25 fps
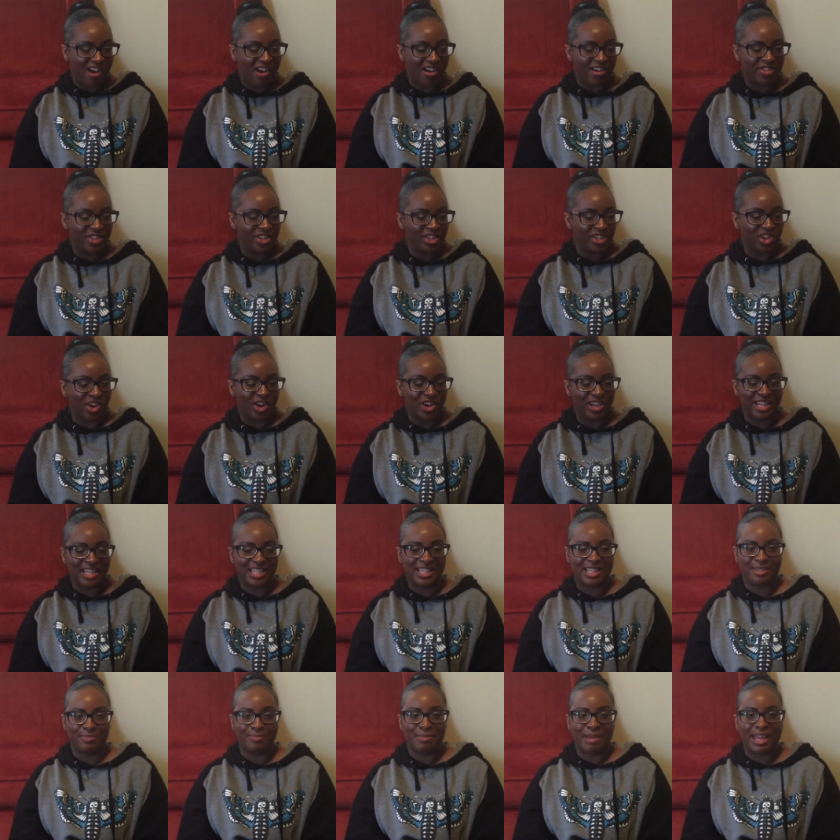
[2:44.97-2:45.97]
all the doggy
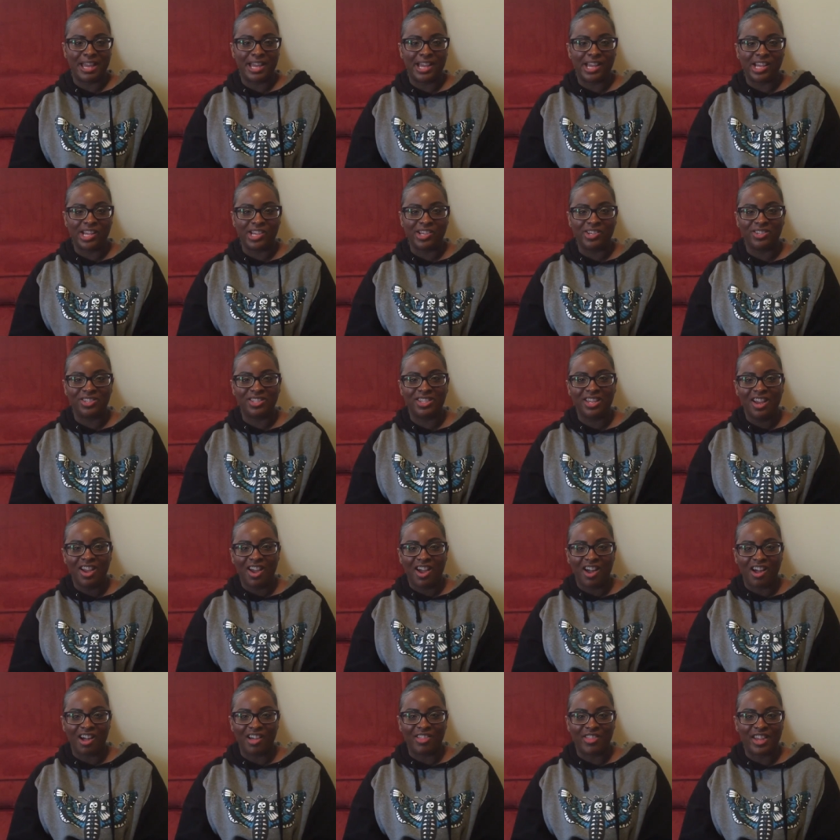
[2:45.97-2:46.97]
smells,
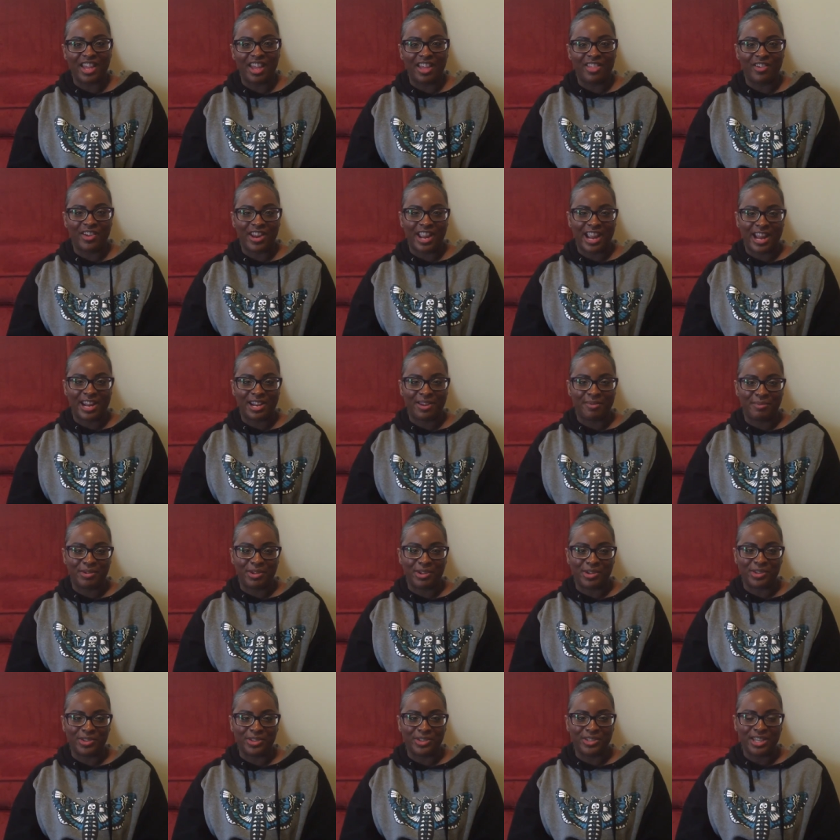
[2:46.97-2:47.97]
all the other
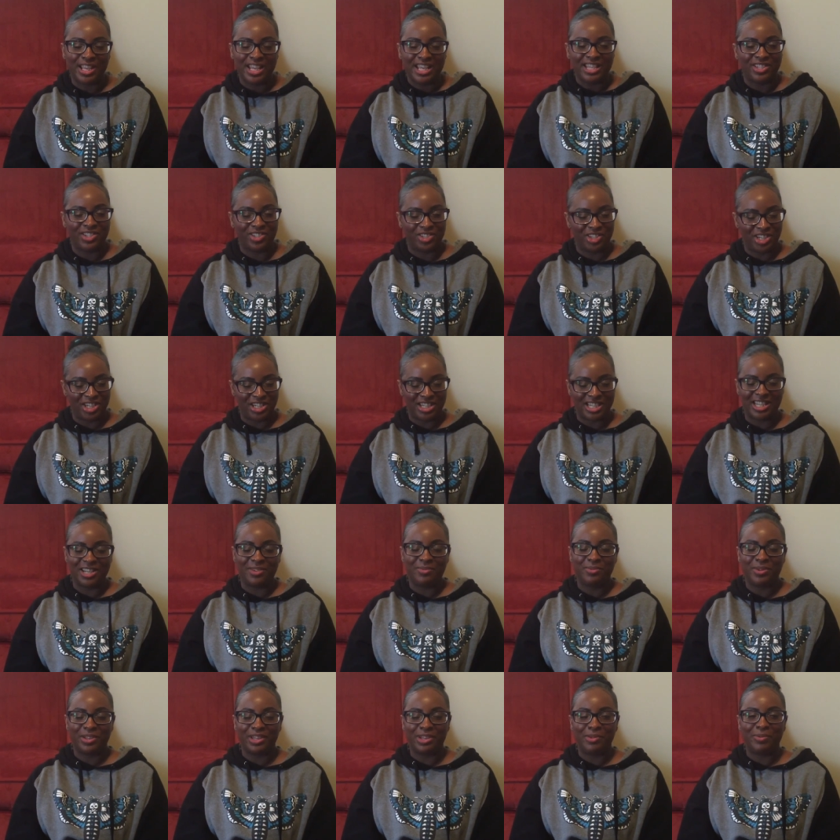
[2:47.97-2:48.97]
animals. So she
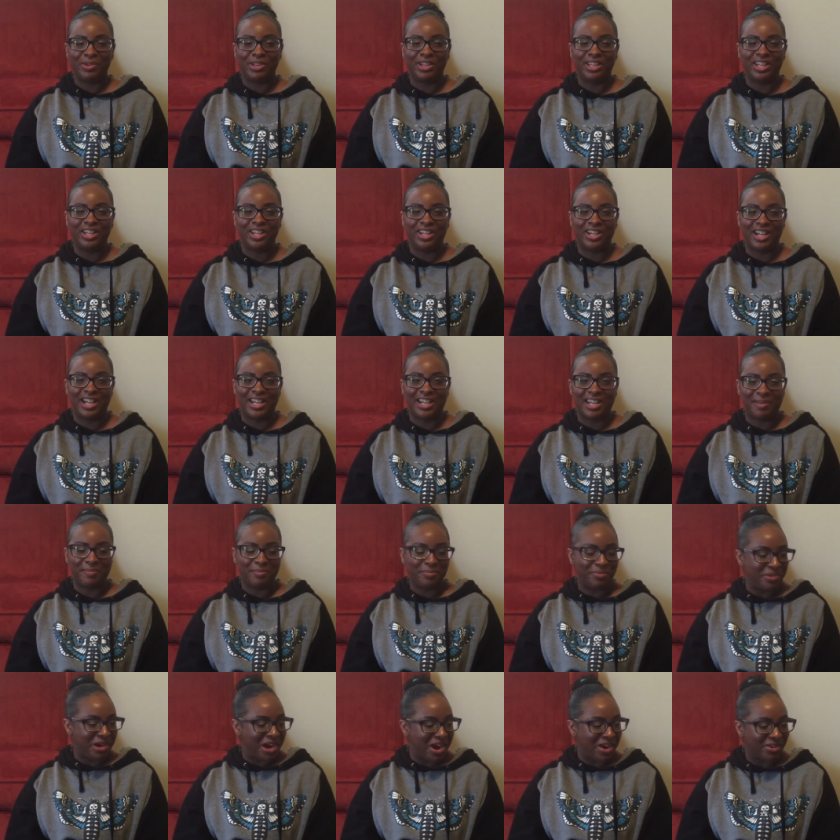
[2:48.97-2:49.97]
did really, really good. I'm
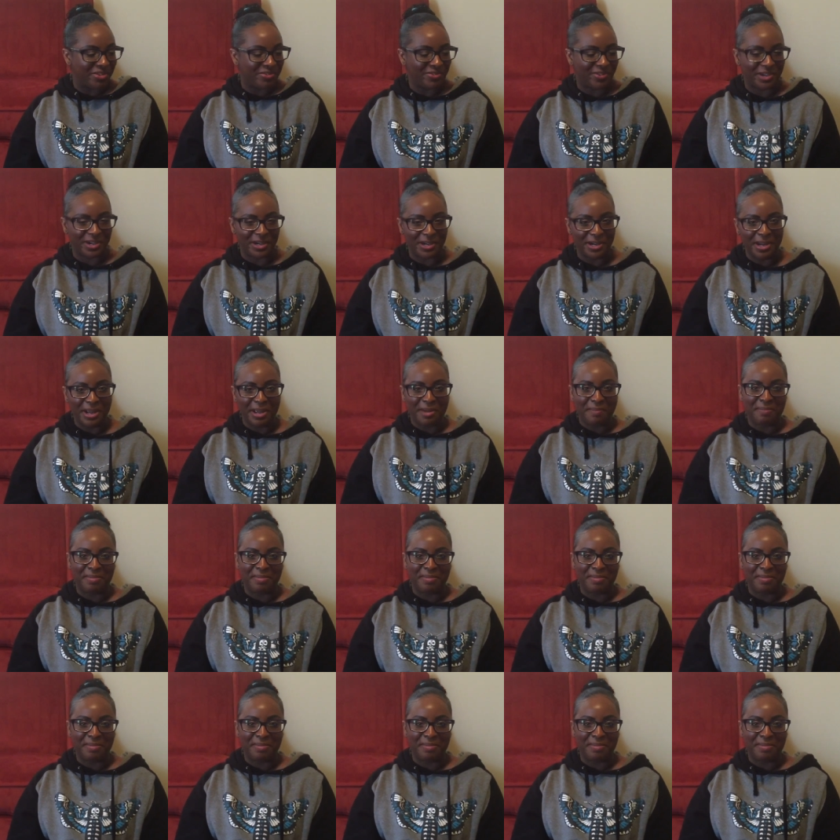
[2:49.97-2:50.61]
proud of her.